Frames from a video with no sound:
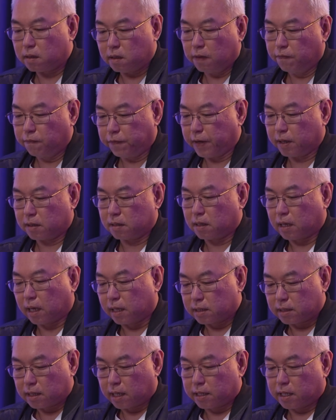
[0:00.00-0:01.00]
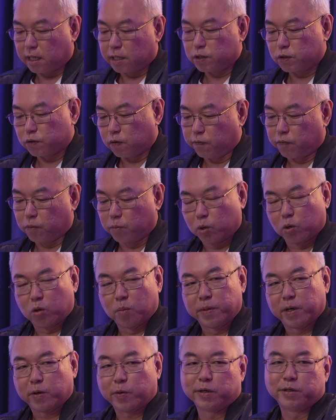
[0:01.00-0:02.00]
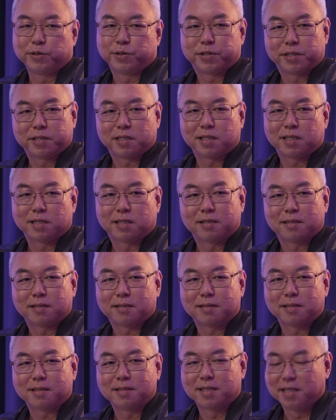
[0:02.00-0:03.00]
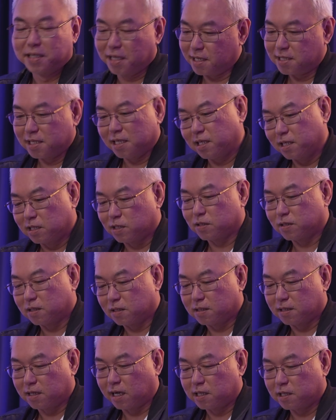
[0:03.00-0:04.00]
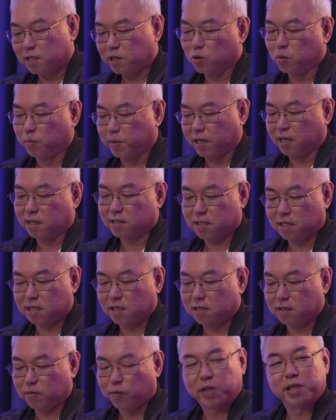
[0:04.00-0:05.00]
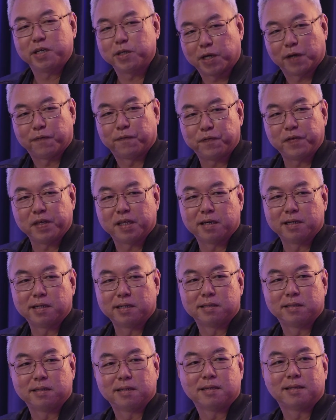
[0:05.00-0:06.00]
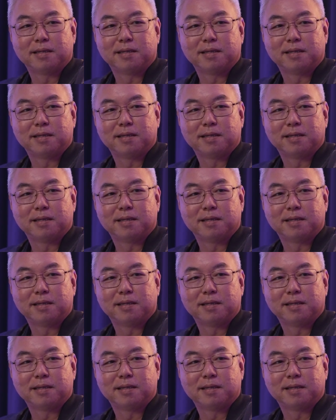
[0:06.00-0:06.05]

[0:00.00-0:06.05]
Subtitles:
In fact, I saw from a comment quite interesting. The next thing is the auntie could be asking whether you can feed her. or not.